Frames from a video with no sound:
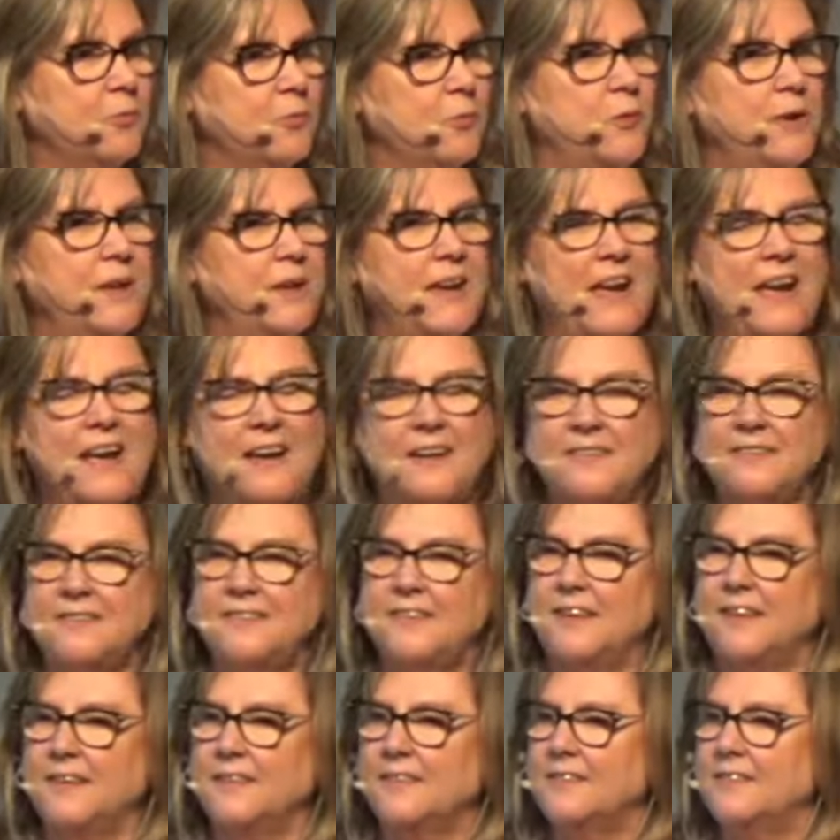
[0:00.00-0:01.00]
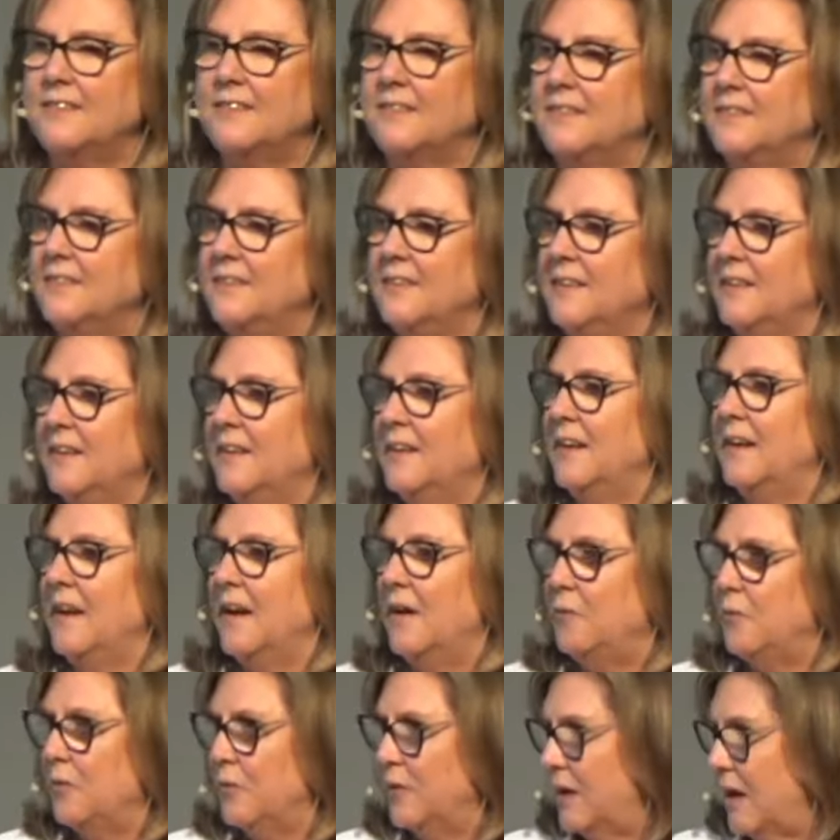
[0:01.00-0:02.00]
we access
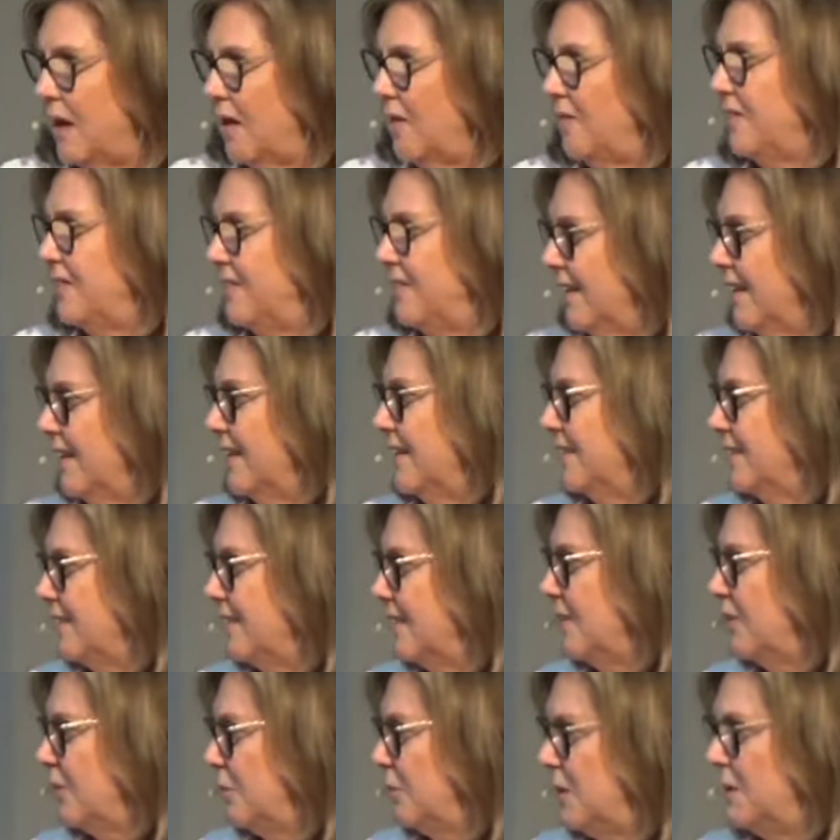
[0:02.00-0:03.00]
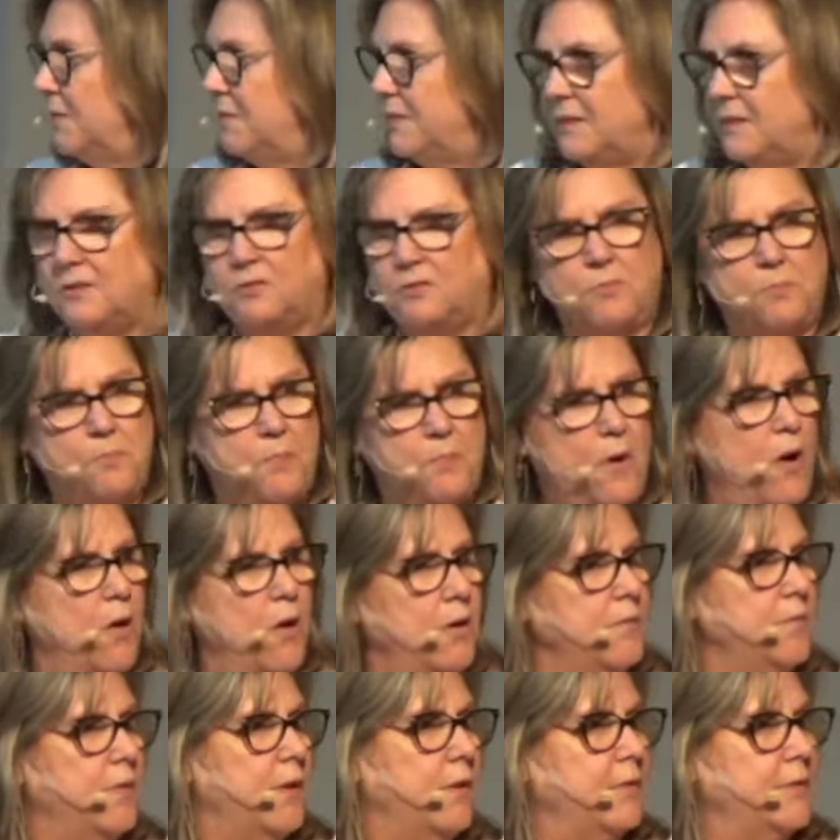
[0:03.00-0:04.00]
what I'll say is a little bit of a different
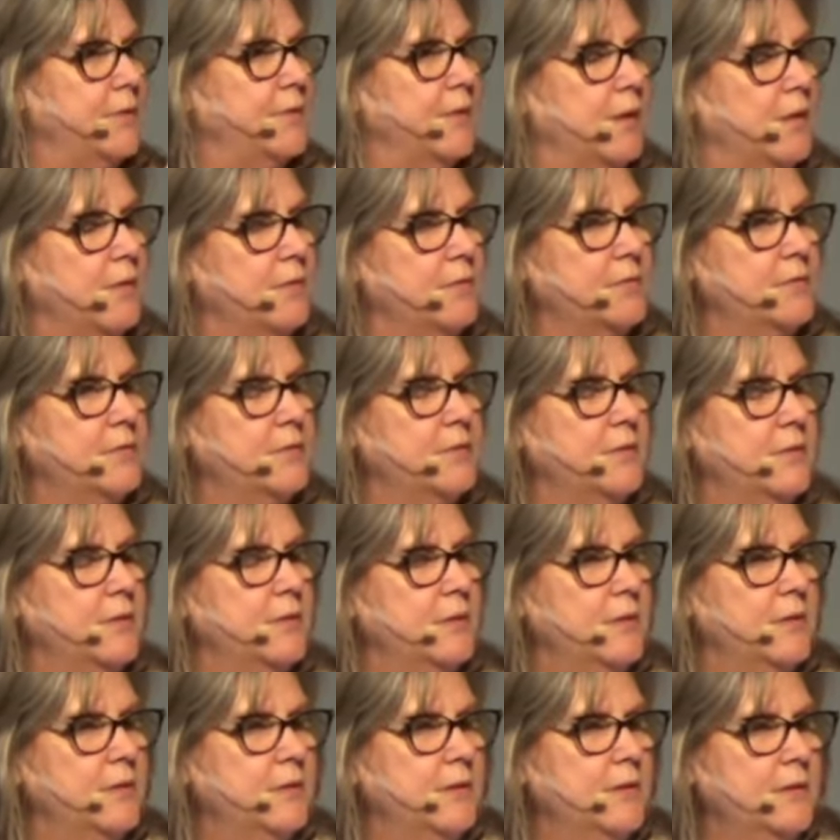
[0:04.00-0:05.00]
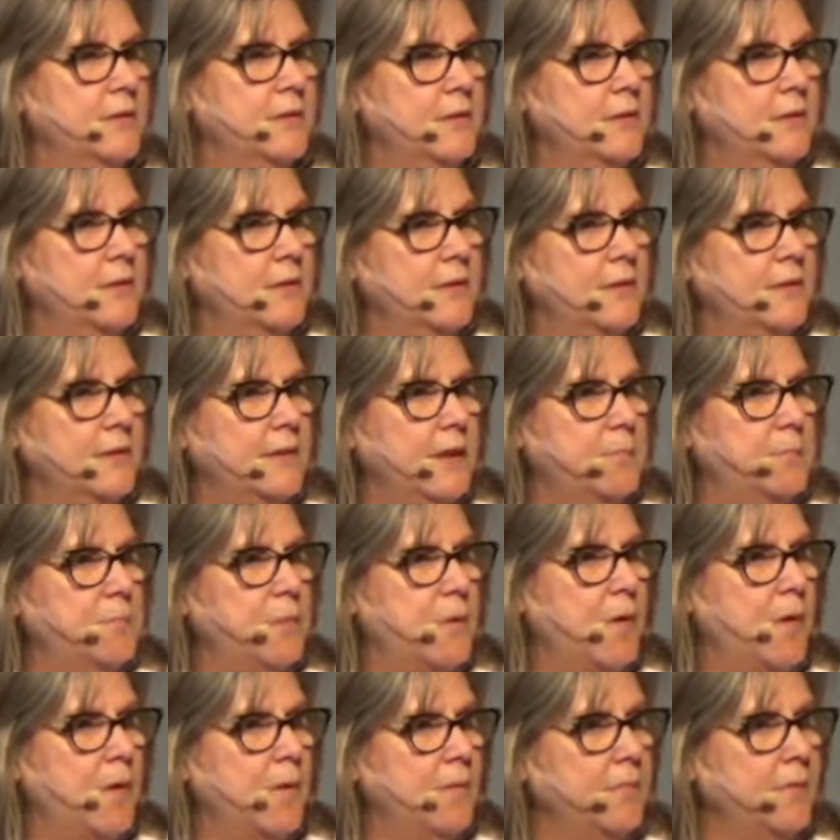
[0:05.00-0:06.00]
part of ourselves. That
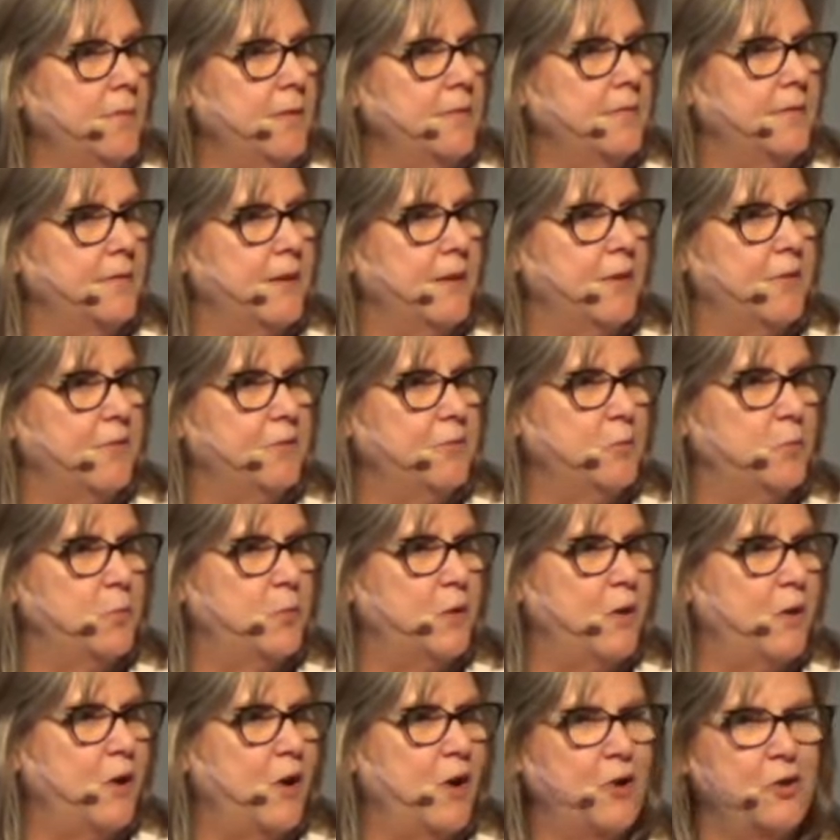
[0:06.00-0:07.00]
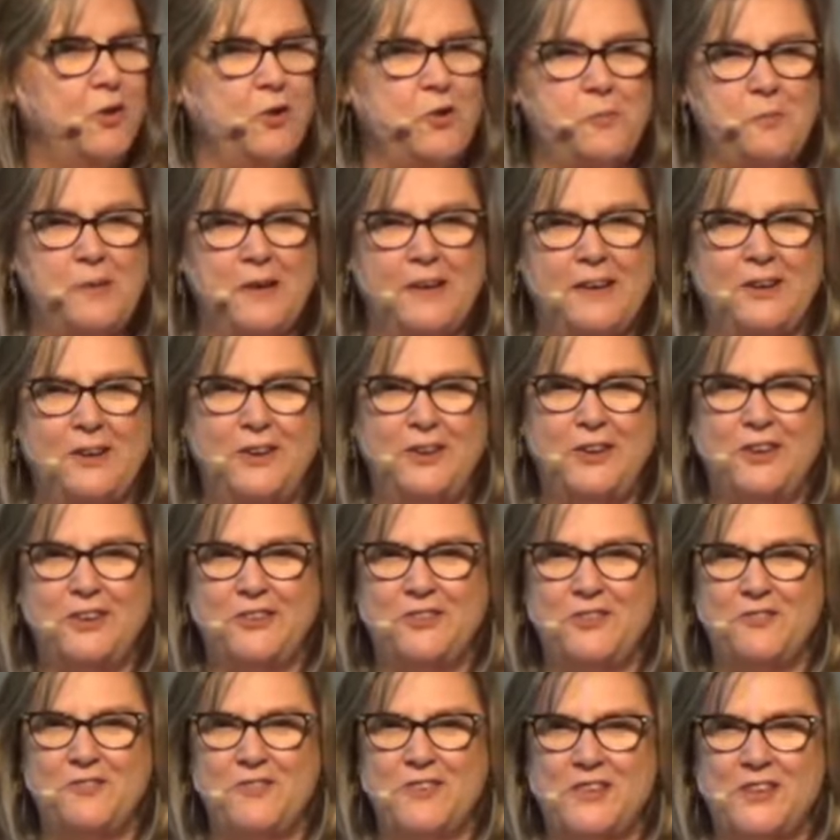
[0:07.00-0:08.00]
part of ourselves where our humanity
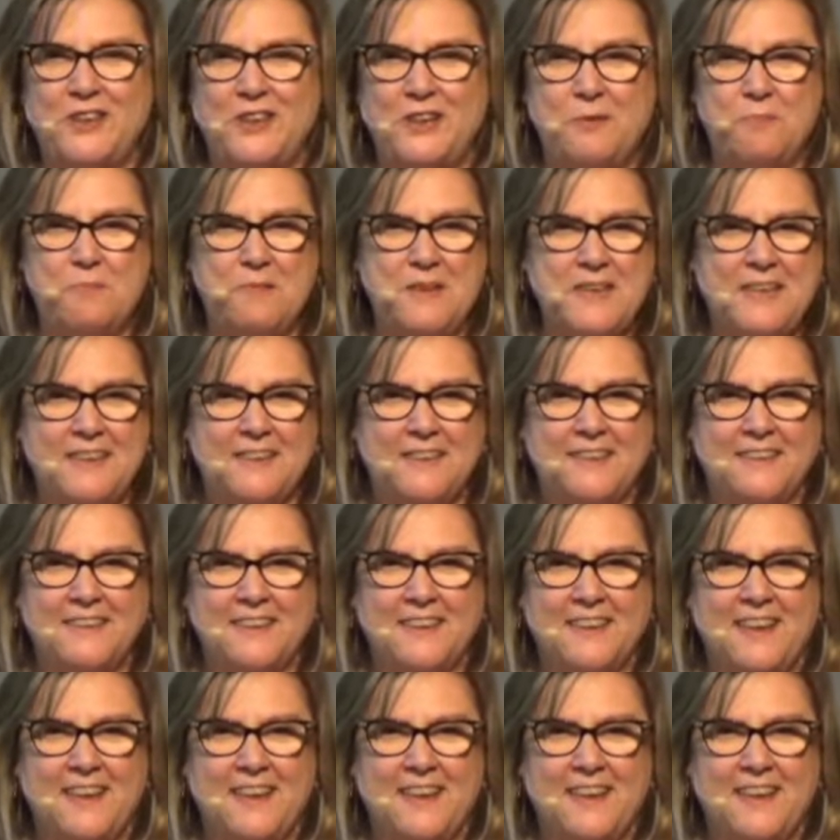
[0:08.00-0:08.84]
and divinity meet.